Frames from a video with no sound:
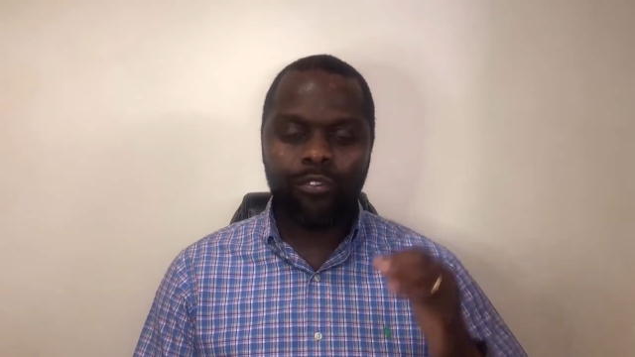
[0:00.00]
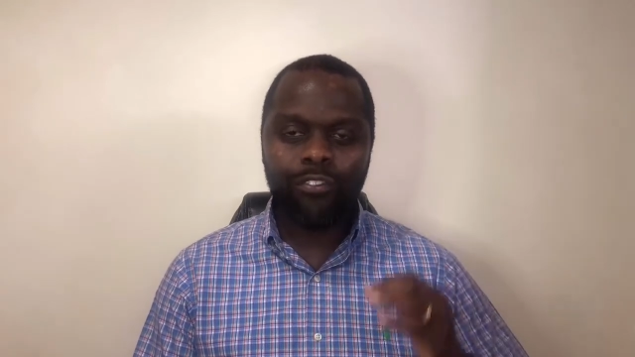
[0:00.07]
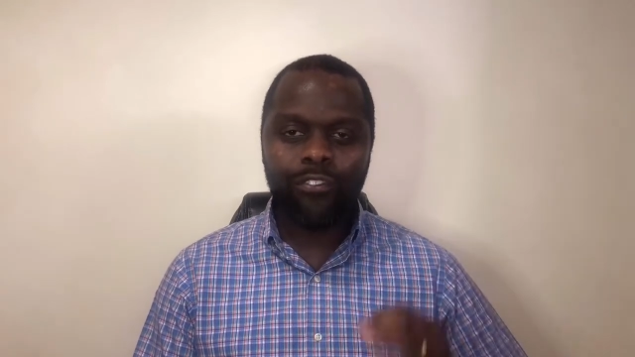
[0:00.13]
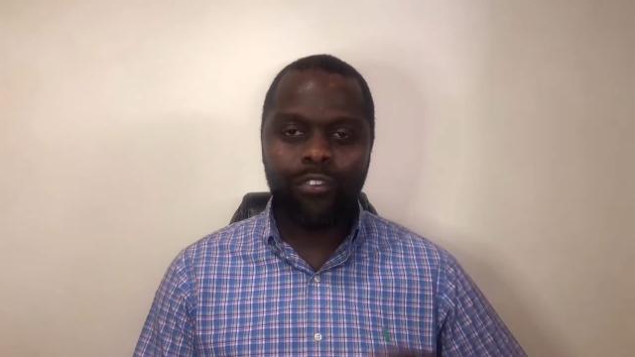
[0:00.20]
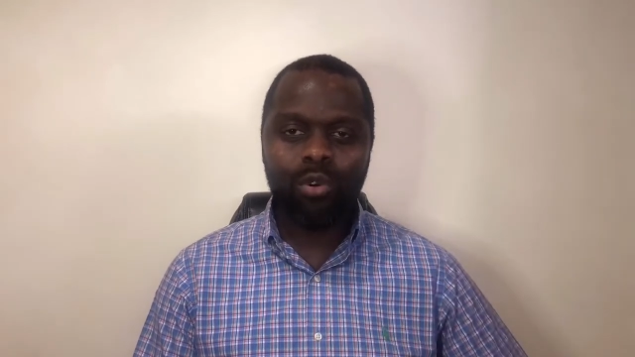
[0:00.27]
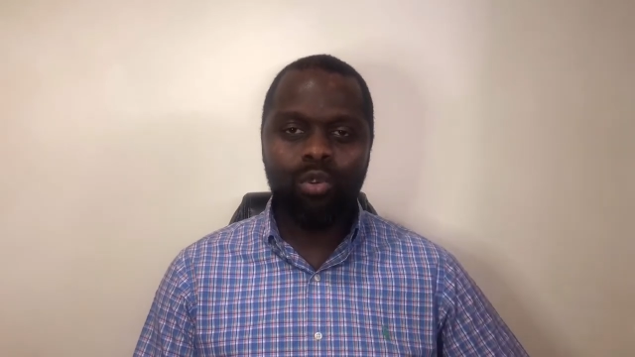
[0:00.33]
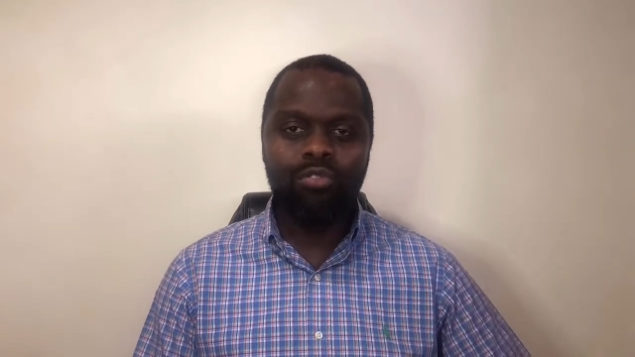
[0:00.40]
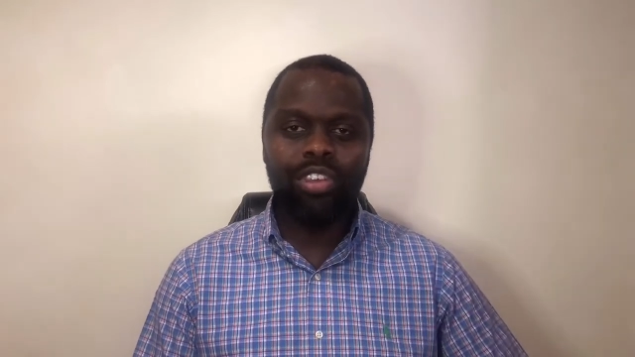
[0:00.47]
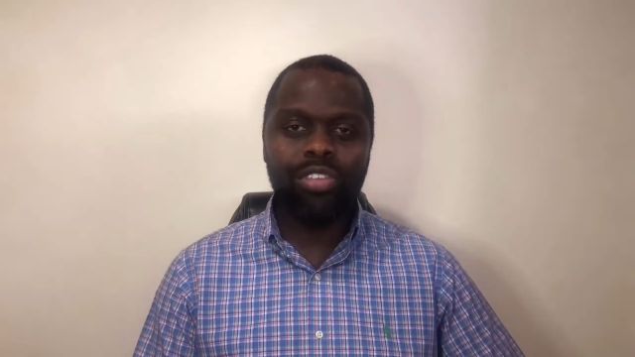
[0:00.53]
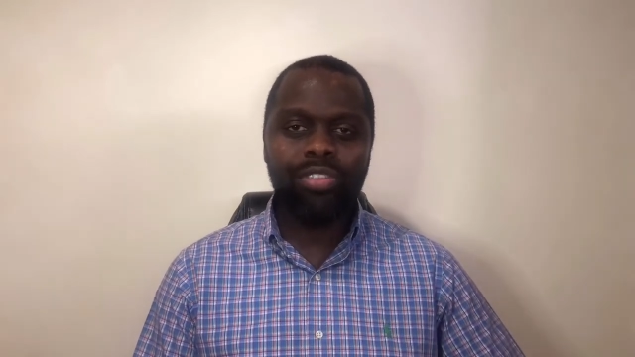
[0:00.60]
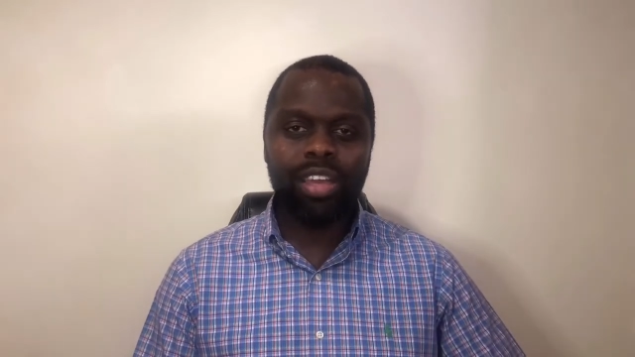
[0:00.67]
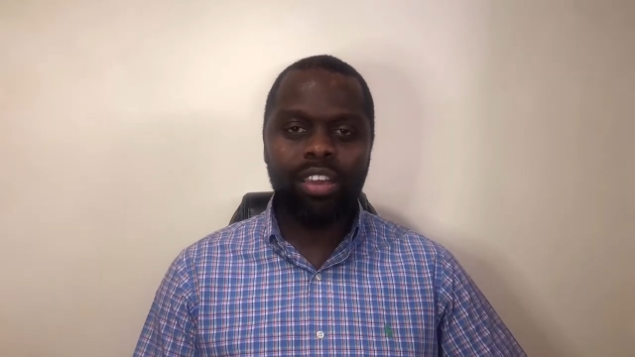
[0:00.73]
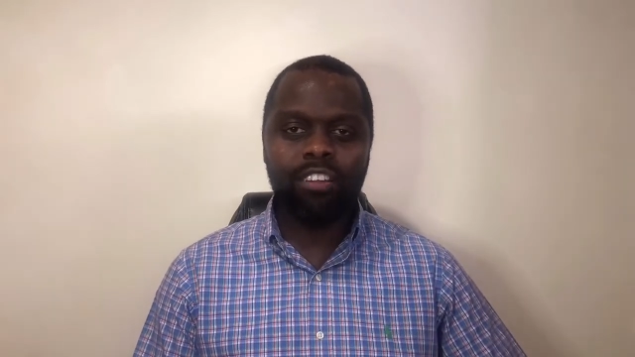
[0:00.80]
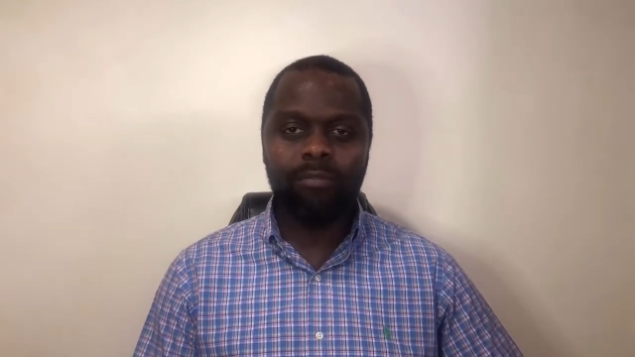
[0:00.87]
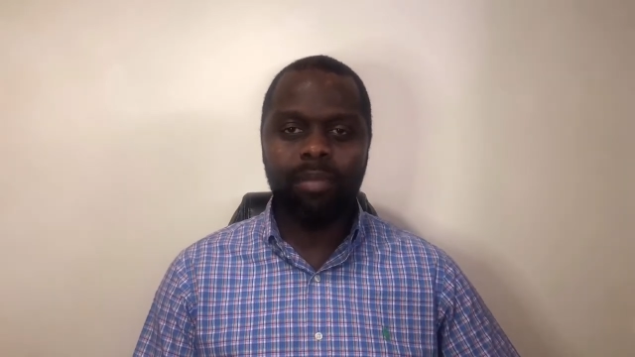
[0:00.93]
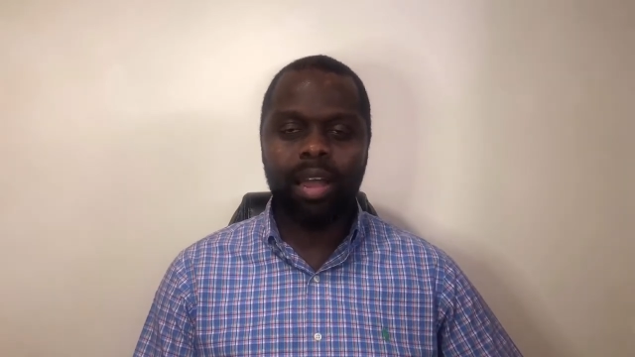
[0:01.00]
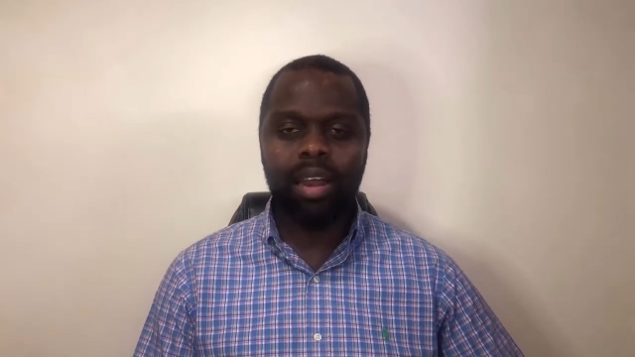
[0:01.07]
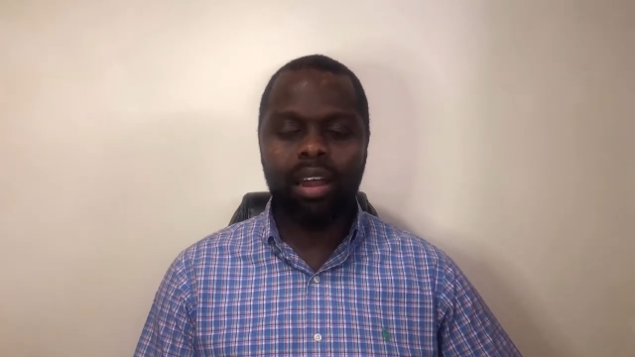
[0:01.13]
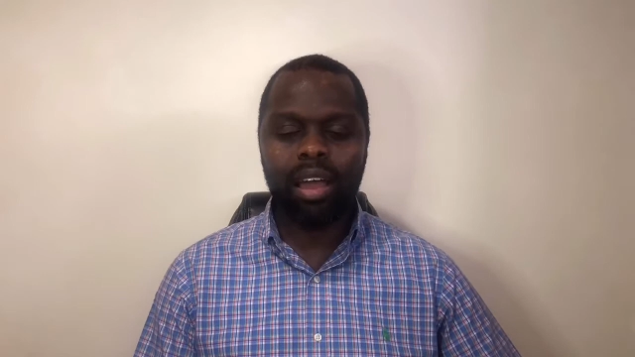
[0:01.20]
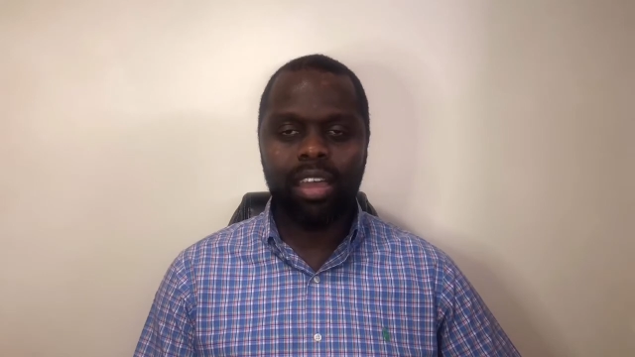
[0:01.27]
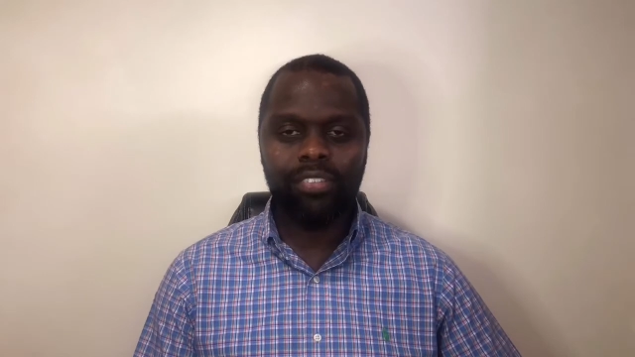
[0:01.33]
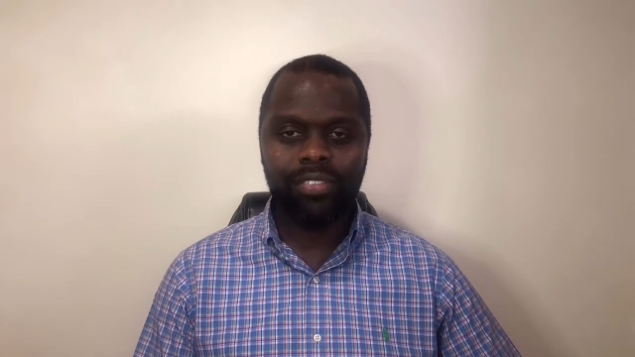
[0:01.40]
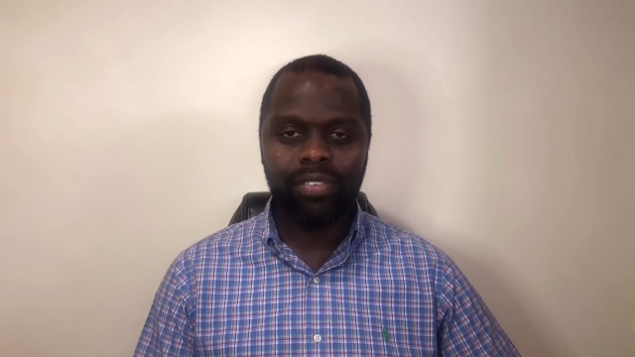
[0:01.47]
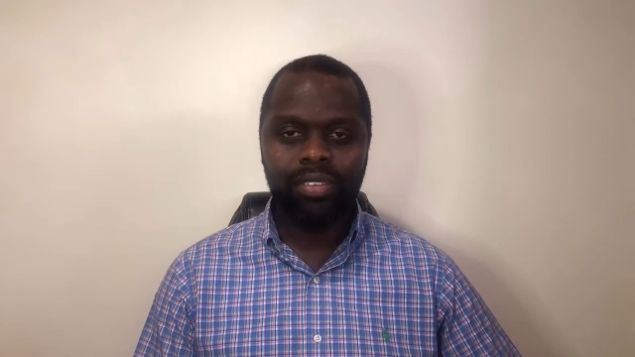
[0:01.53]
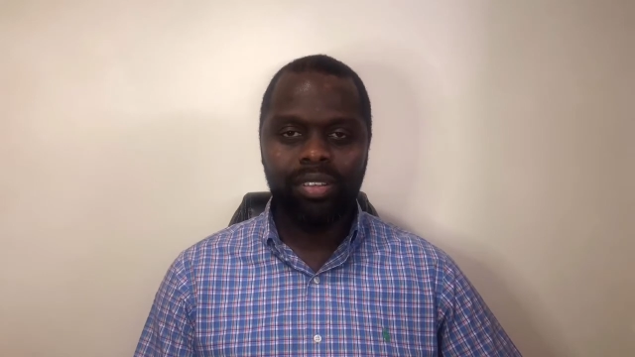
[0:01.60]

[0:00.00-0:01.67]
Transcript: full rethink of my life,